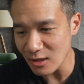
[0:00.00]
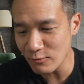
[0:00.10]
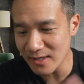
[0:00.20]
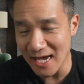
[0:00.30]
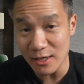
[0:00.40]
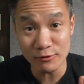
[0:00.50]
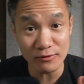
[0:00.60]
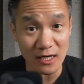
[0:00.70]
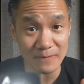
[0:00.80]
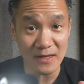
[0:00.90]
When I
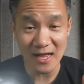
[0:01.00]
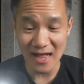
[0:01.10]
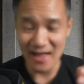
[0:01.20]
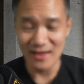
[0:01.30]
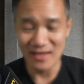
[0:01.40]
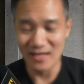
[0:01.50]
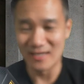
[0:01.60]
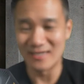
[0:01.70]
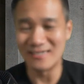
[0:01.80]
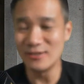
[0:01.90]
grew up,
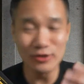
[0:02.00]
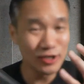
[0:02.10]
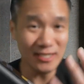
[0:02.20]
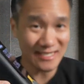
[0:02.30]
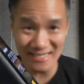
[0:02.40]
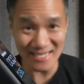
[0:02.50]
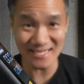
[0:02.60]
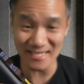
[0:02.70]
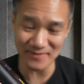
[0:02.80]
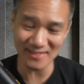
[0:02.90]
you couldn't get
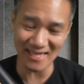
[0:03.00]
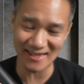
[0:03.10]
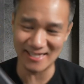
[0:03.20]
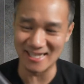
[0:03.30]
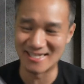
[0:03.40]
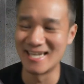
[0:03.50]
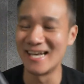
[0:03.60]
something like this.